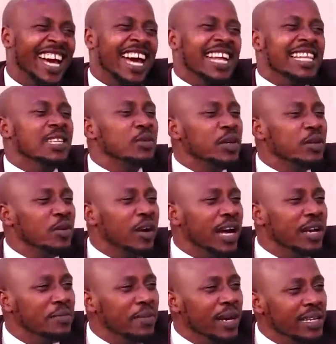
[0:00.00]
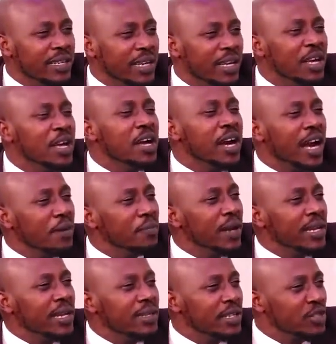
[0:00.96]
And this one you can't
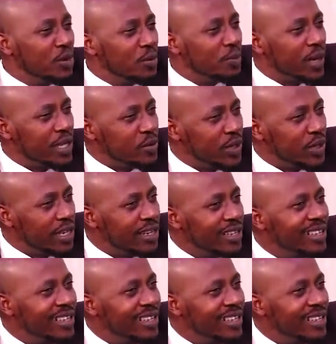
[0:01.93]
buy in the shop at will.